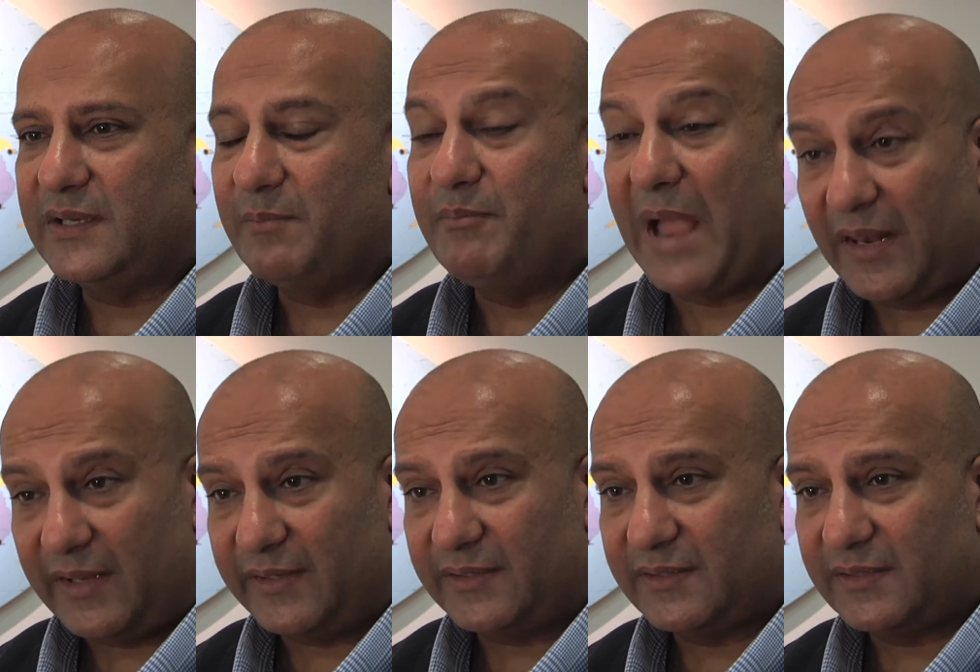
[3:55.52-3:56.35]

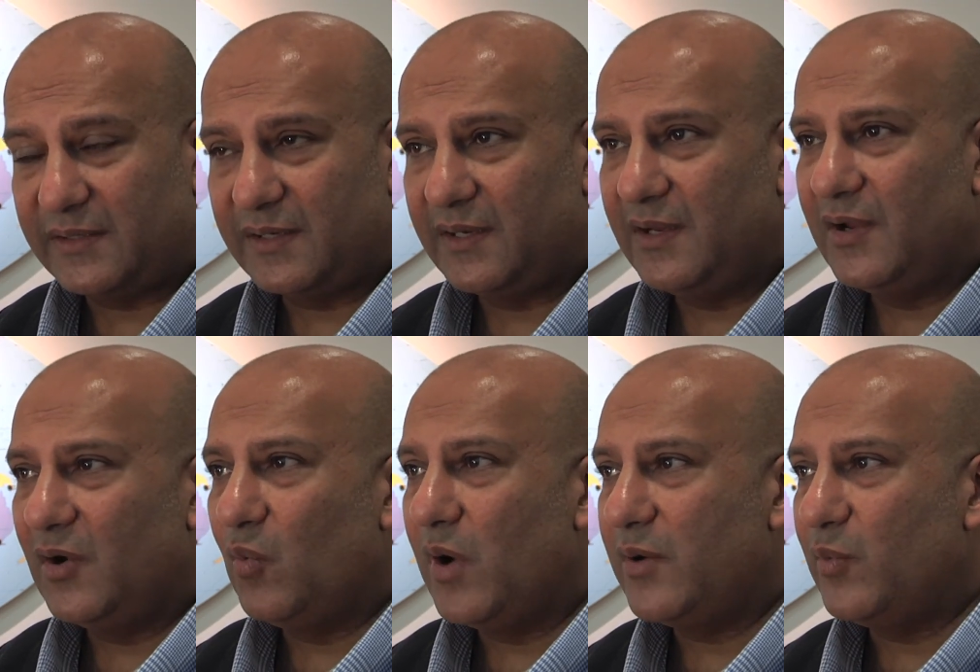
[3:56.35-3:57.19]
balance
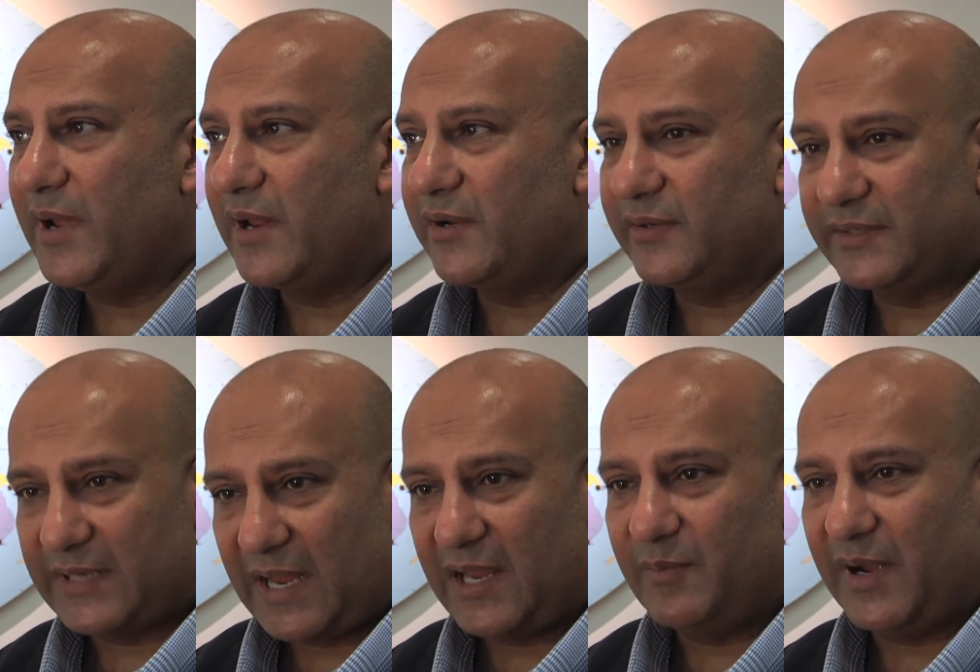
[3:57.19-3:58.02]
what we
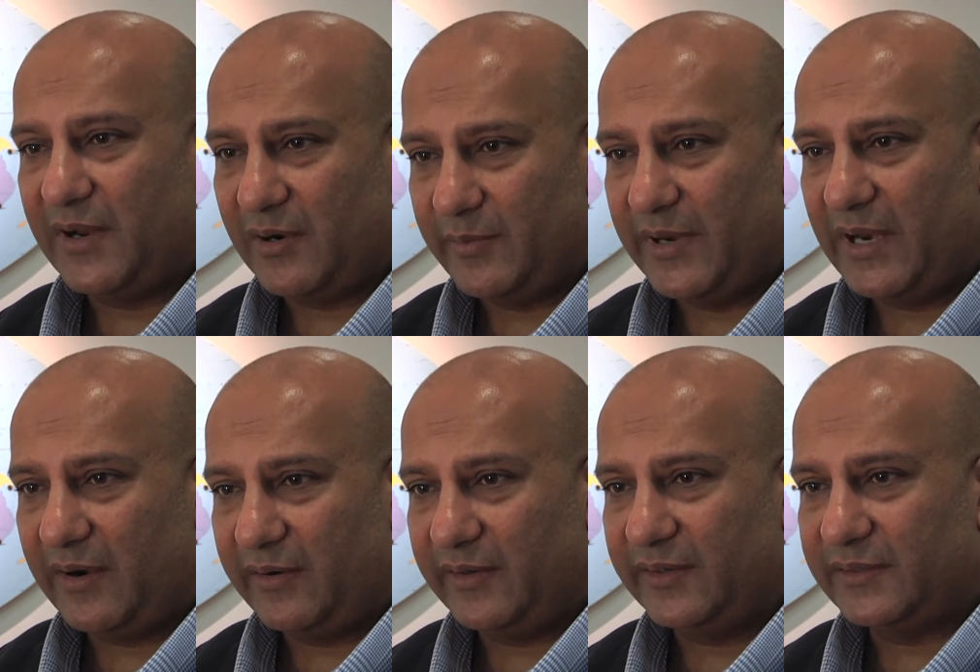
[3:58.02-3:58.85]
understand by urban
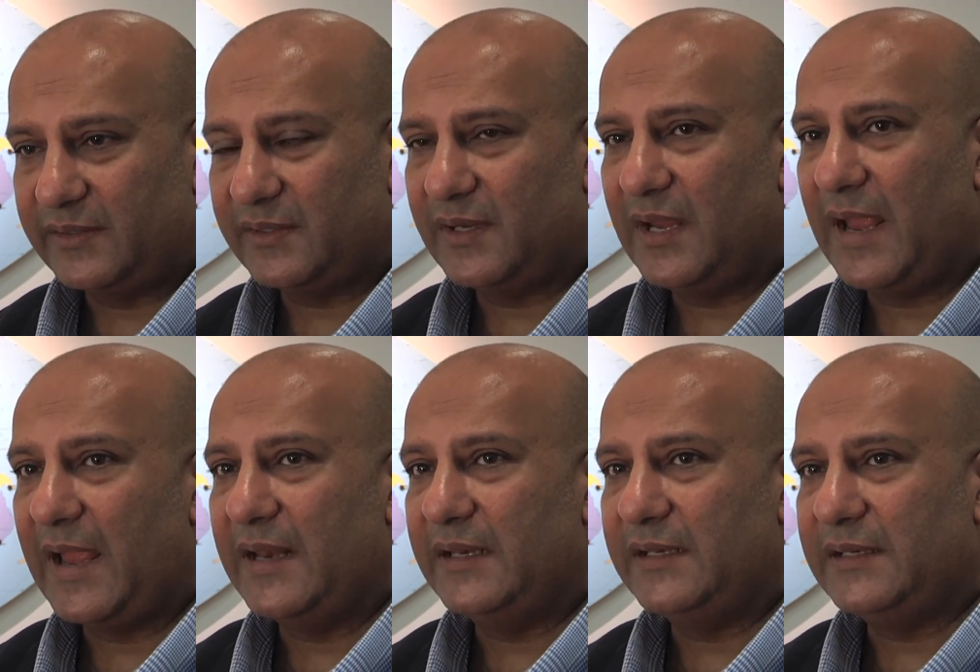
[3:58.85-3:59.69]
areas
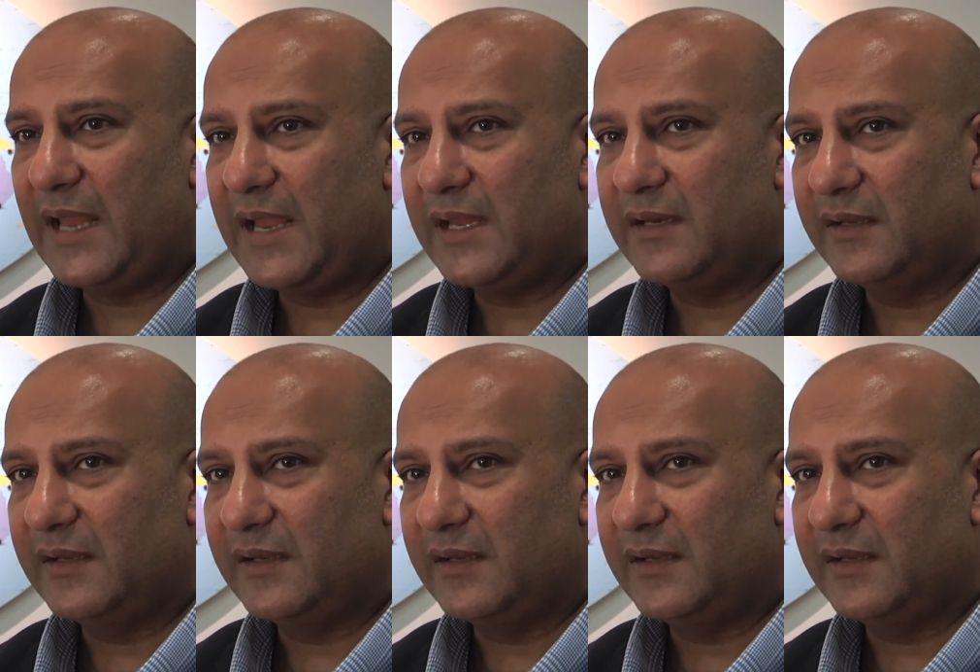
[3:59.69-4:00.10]
and take into